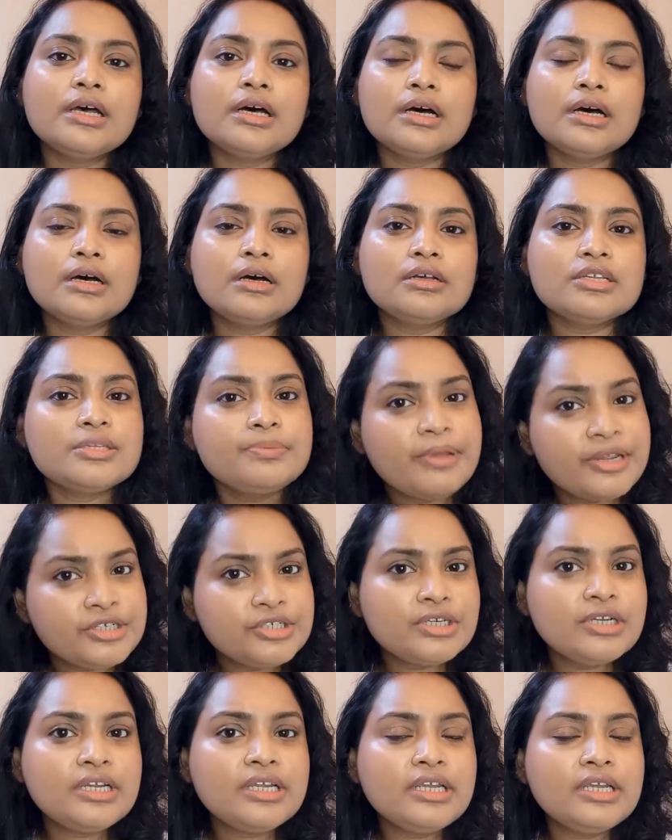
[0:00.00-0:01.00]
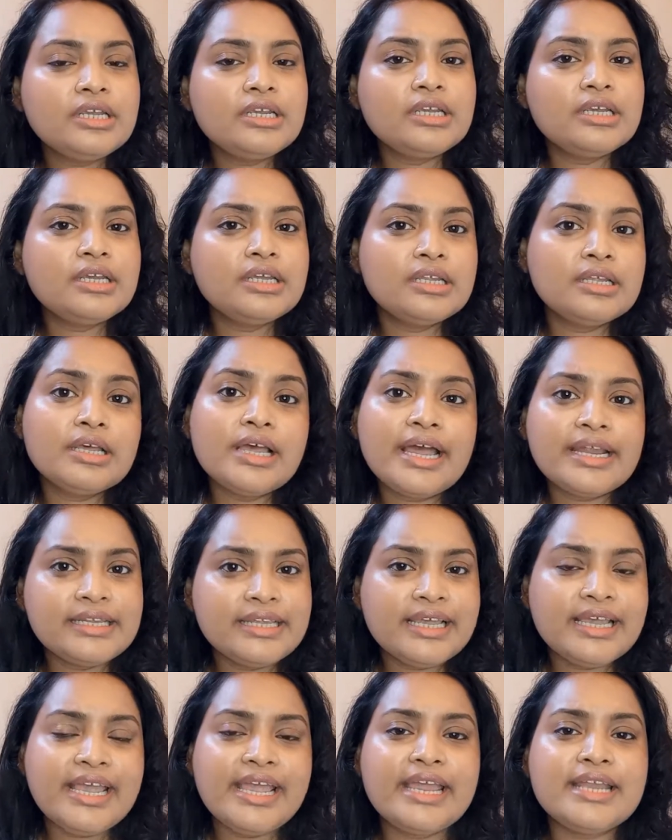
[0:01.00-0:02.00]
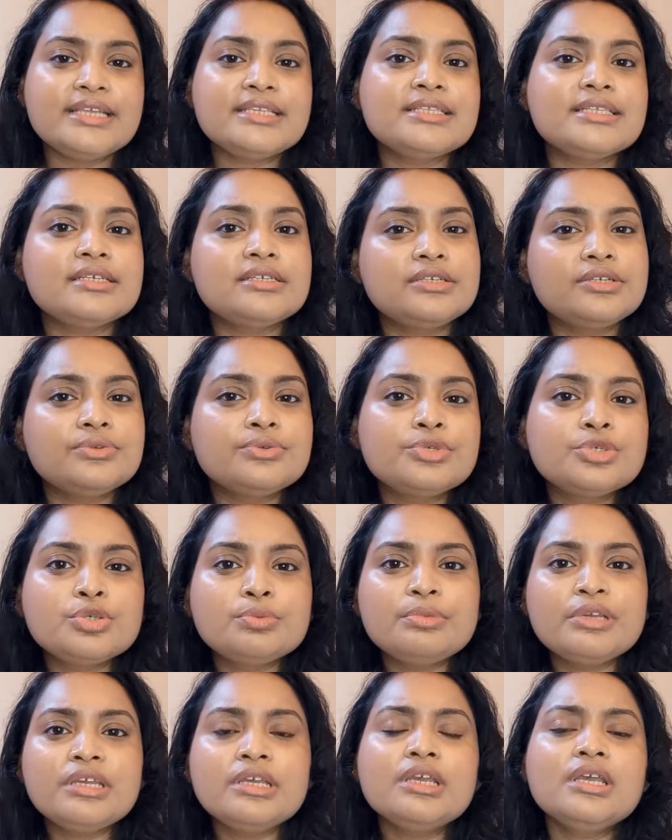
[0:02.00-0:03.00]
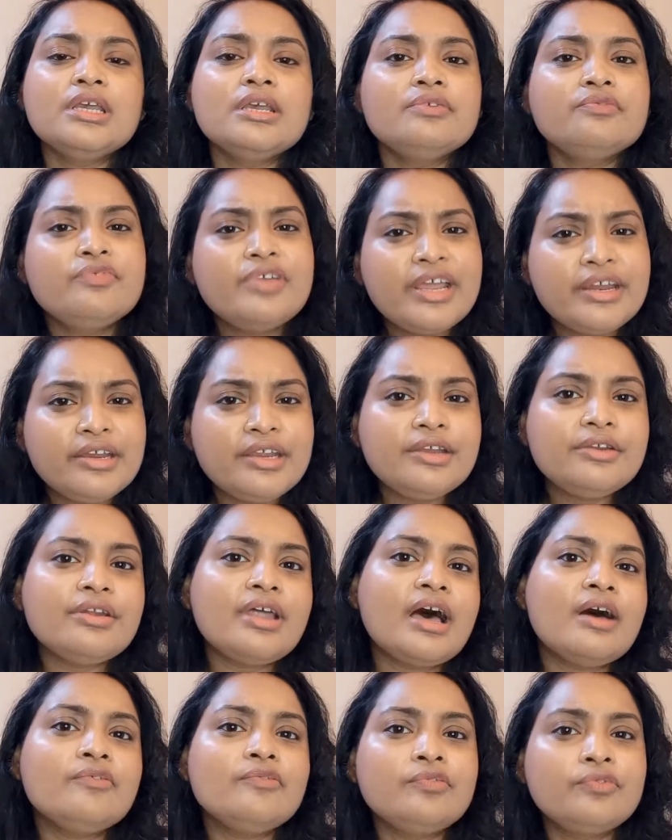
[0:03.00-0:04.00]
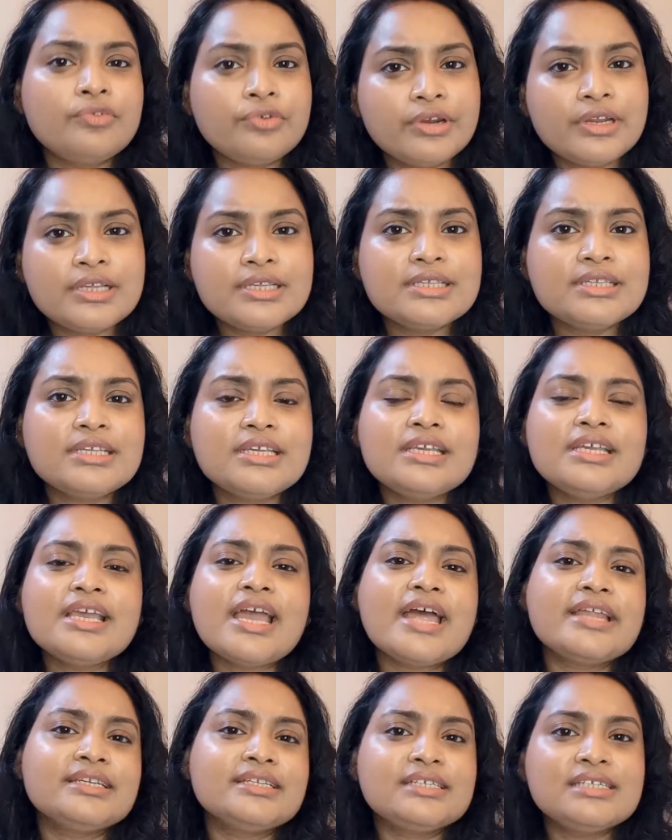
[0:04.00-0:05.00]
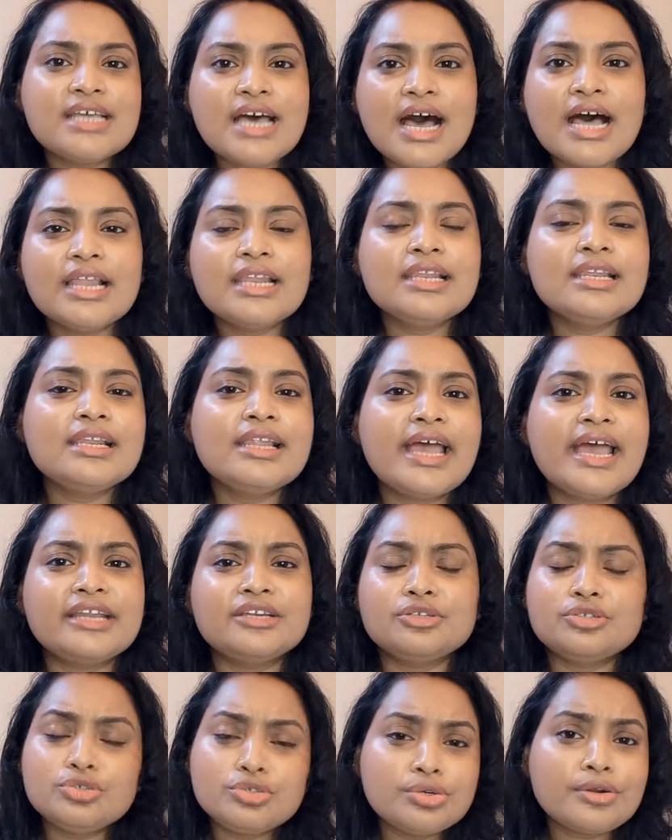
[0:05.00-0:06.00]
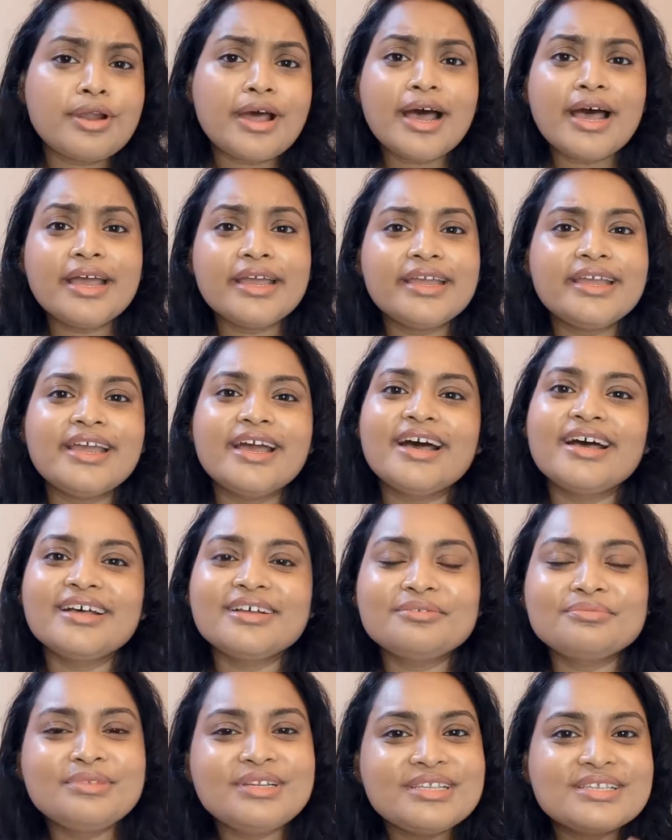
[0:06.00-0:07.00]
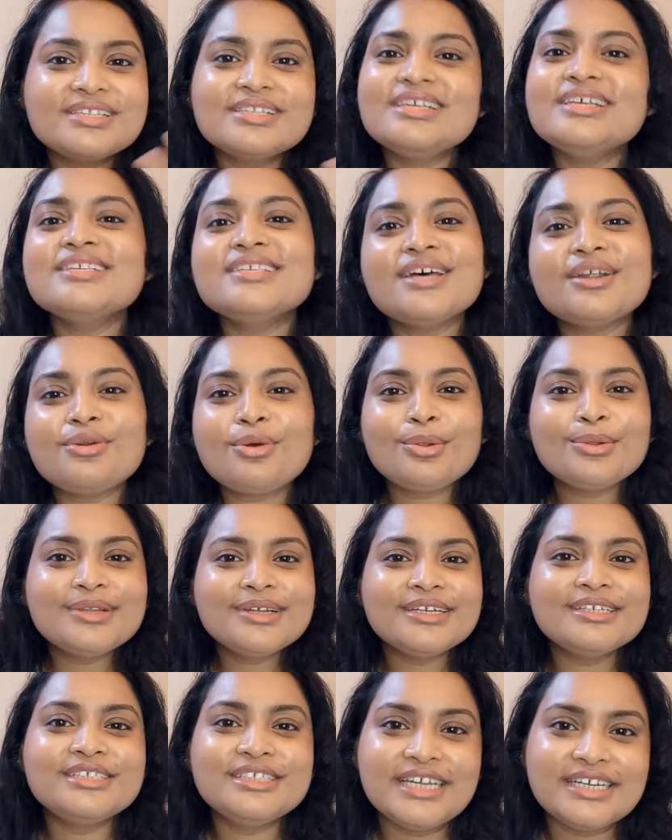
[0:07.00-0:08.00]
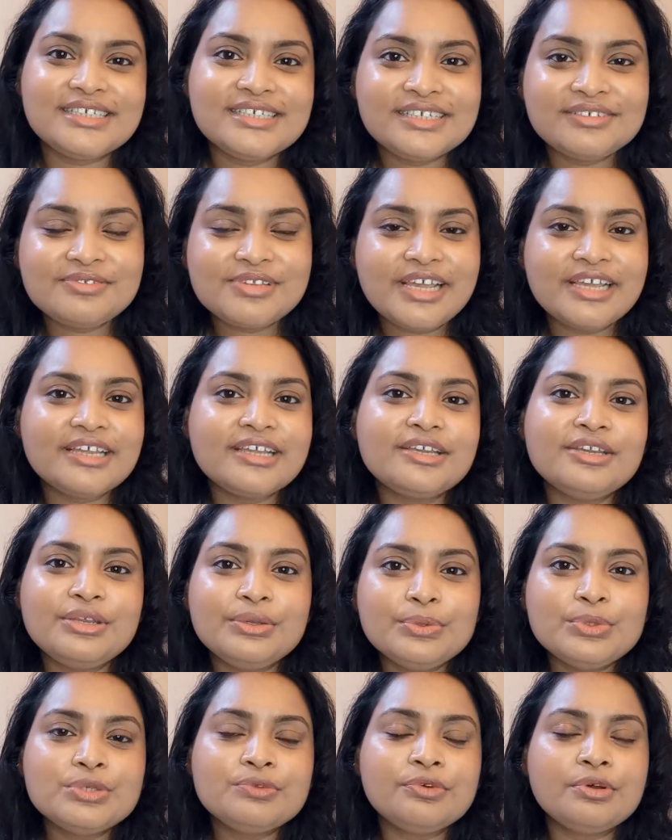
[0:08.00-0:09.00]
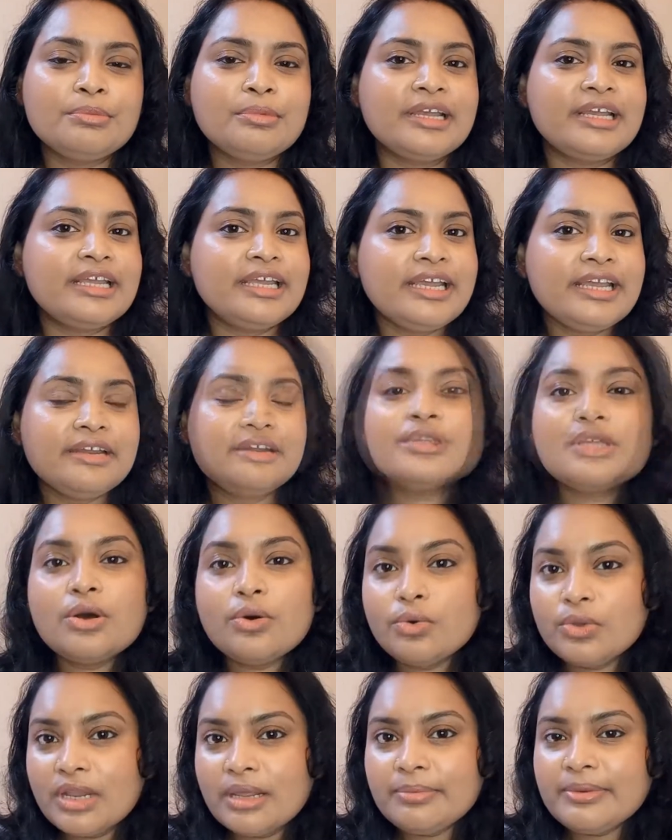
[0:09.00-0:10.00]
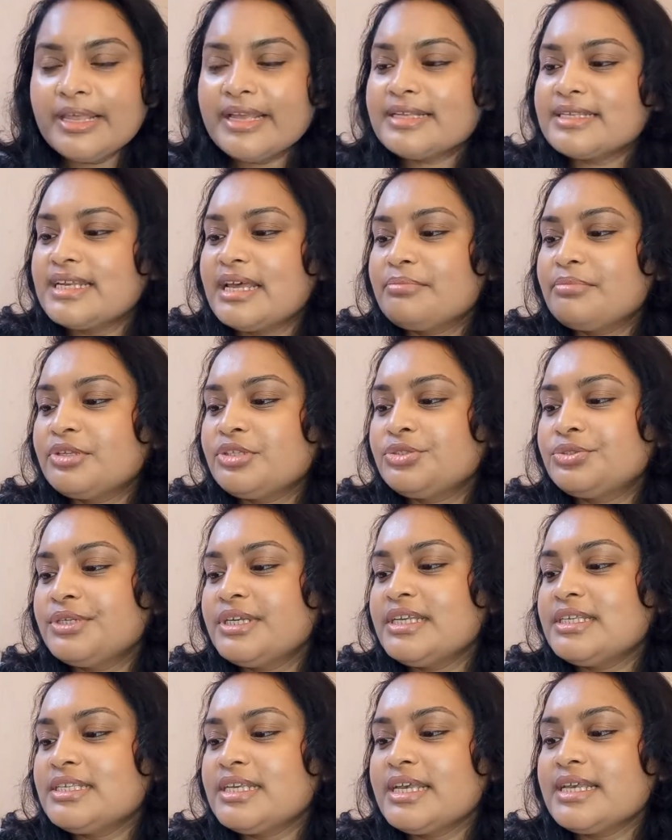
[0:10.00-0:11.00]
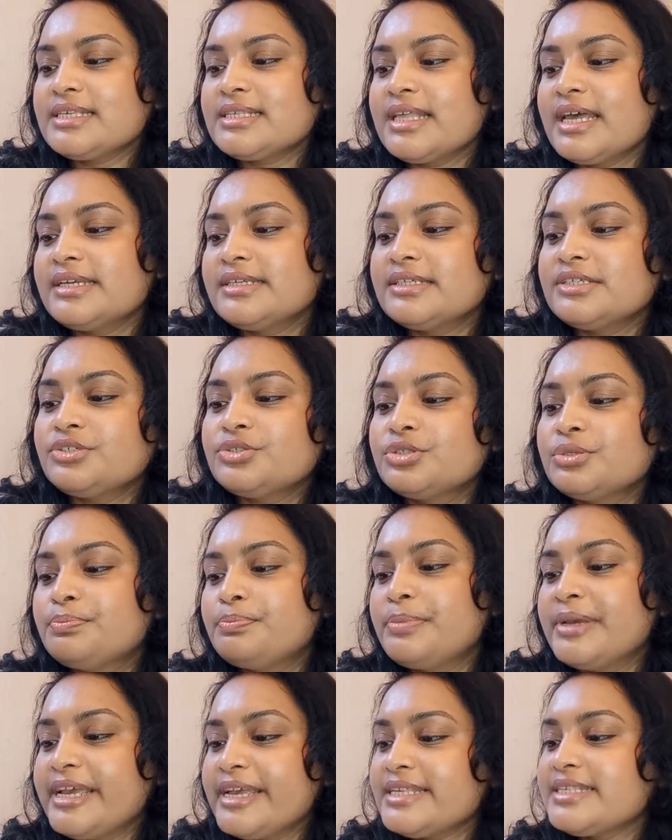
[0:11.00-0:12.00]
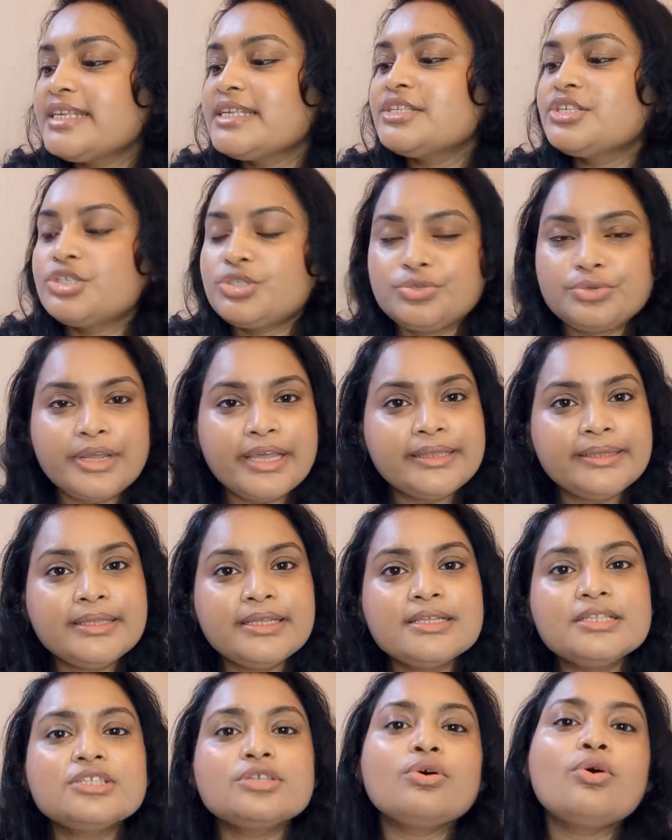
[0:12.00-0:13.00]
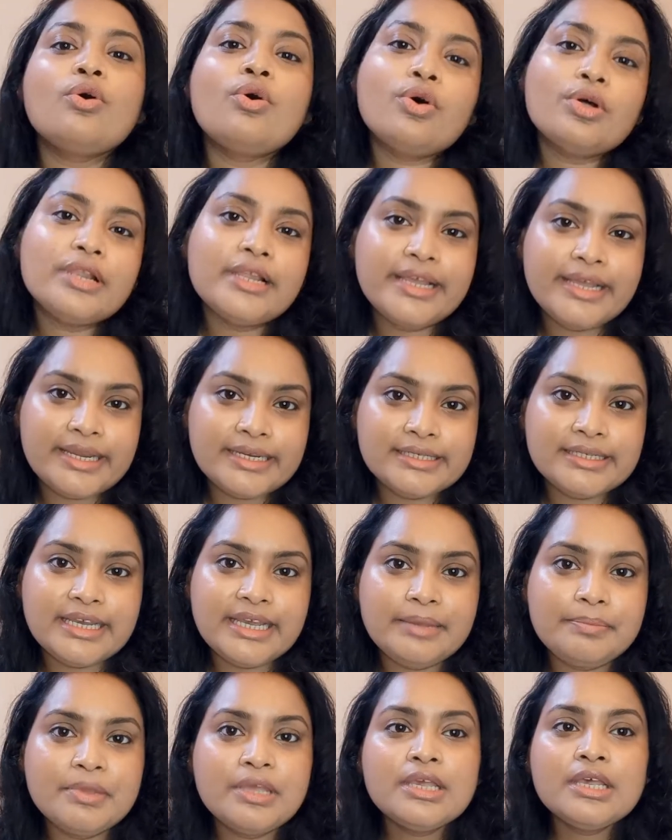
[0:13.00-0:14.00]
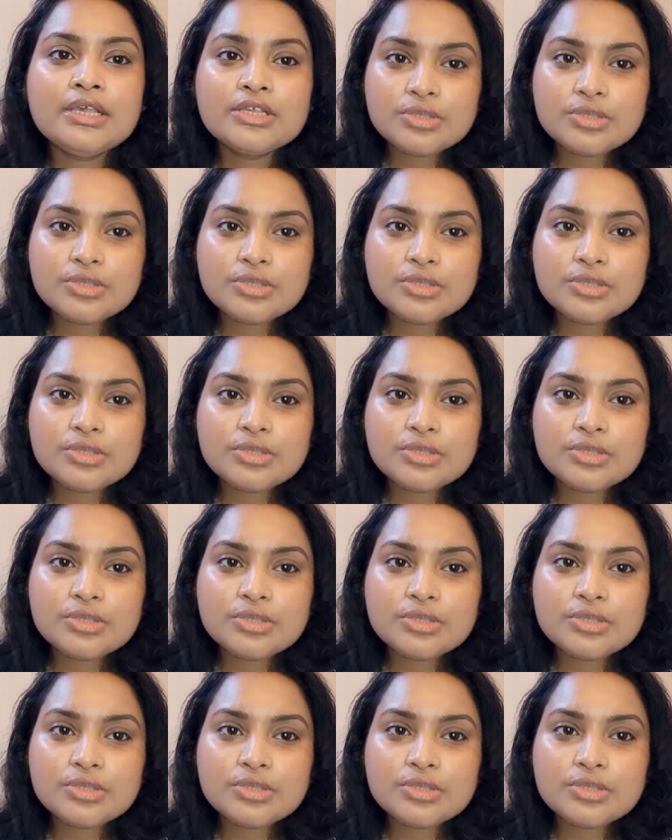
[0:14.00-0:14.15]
Especially at the ends, it used to be very rough, frizzy and dull and dry. Means these are all the adjectives I can use for my hair. So the Olaplex number 3 says that it repairs and strengthens all hair type.